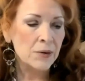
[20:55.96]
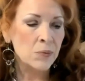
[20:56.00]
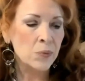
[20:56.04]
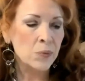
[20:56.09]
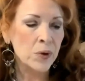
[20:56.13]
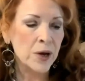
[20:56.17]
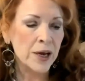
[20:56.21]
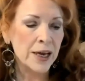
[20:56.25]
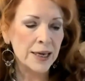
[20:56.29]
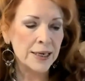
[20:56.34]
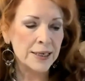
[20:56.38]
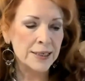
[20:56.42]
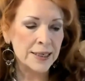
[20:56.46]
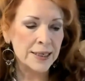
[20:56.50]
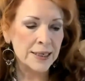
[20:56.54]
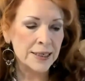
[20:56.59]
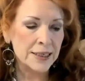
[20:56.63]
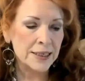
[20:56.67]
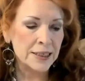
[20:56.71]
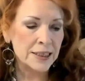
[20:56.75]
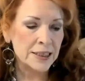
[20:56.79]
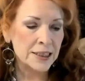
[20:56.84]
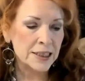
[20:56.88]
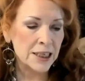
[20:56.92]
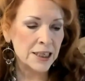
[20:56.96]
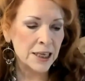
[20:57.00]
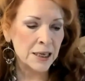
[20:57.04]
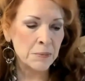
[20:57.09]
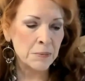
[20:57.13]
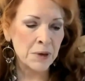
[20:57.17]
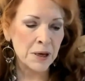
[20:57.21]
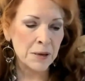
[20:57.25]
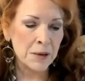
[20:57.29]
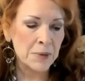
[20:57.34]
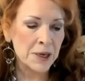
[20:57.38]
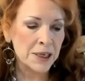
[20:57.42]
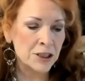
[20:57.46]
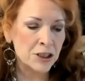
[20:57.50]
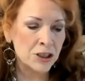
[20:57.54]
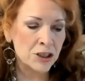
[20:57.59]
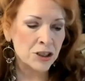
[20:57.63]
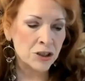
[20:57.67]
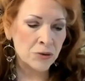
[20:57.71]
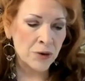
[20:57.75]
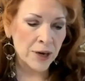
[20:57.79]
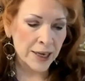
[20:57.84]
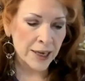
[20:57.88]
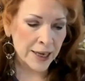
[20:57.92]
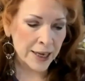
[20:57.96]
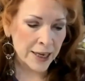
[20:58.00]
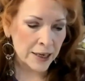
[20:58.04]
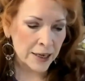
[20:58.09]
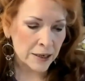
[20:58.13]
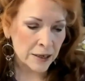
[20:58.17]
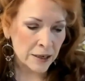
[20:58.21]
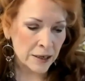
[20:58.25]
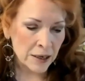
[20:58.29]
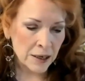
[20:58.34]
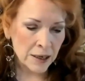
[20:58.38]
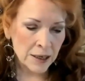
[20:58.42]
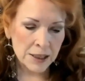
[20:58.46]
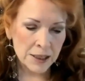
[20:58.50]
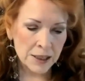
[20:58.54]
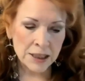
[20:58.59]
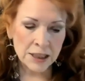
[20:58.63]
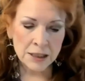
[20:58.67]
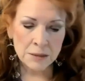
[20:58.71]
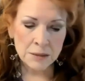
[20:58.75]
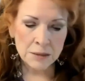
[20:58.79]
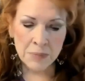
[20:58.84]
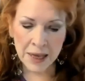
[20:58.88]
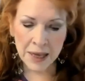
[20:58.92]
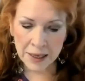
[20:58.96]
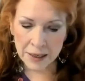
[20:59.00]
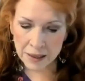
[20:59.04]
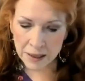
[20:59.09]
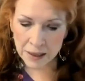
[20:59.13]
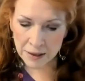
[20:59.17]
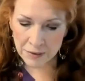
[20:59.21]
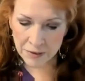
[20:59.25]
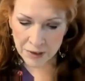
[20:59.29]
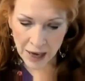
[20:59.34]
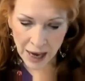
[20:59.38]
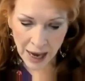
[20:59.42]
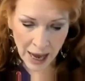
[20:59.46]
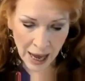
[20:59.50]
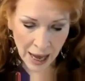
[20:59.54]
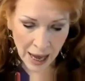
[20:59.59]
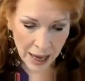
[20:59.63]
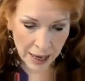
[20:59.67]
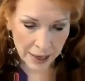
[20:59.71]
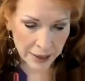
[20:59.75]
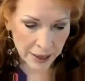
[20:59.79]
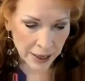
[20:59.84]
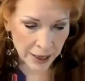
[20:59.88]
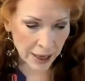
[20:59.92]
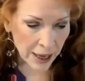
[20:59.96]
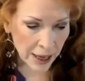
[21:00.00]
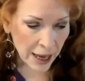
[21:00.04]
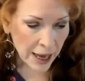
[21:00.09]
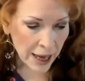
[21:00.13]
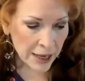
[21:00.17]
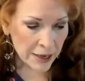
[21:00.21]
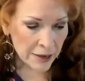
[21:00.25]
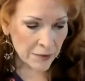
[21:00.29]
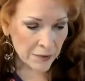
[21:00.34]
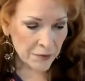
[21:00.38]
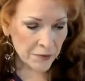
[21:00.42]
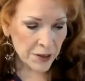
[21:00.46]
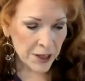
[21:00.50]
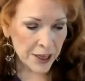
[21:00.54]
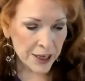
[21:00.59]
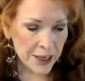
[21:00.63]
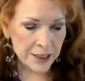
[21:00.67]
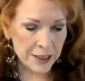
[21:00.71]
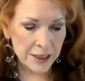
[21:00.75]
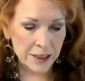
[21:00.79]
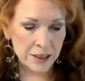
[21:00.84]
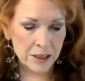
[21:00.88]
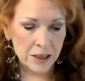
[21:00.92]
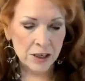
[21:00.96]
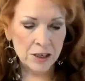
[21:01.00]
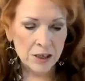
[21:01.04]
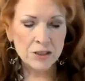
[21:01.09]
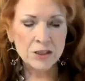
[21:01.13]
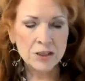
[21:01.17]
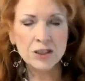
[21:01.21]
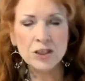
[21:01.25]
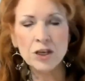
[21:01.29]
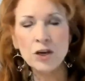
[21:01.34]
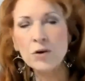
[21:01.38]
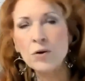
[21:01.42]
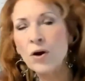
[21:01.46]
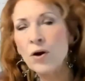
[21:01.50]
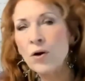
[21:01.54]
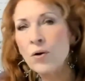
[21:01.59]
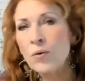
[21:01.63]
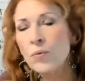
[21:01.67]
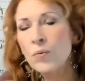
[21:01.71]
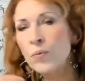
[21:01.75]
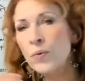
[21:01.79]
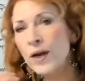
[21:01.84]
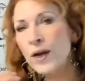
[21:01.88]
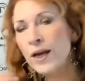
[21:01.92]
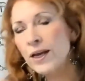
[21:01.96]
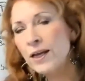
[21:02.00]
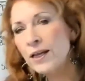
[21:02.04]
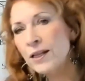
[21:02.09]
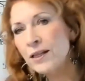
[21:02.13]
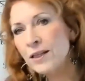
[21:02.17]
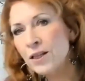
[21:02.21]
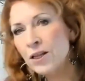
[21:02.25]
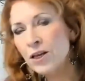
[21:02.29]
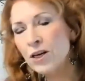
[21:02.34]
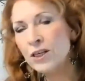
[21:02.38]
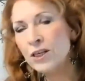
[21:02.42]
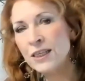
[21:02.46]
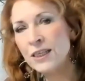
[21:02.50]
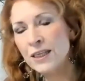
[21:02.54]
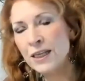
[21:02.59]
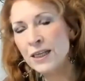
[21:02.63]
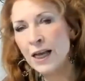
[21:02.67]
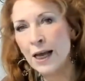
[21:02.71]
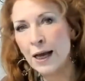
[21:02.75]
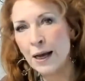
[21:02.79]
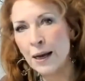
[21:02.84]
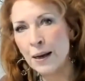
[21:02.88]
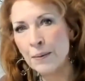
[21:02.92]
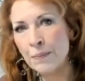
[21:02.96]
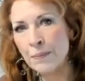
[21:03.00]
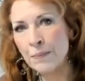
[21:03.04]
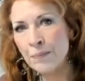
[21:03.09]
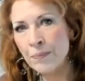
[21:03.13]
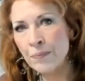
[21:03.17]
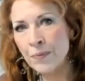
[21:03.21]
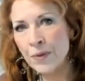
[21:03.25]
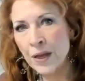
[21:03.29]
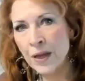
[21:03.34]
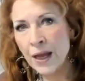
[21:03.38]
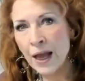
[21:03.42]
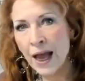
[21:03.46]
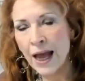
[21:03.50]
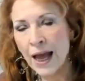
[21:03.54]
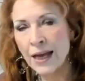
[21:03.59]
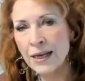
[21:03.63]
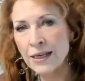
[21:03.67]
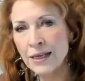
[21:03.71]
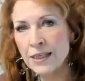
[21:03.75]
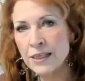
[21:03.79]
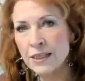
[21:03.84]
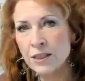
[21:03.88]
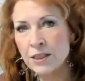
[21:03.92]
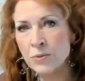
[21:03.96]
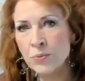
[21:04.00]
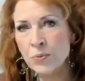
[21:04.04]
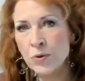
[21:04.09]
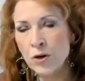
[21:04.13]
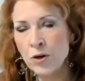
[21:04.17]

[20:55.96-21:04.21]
we did esteem him as stricken, smitten of God, and afflicted. So we looked at him and his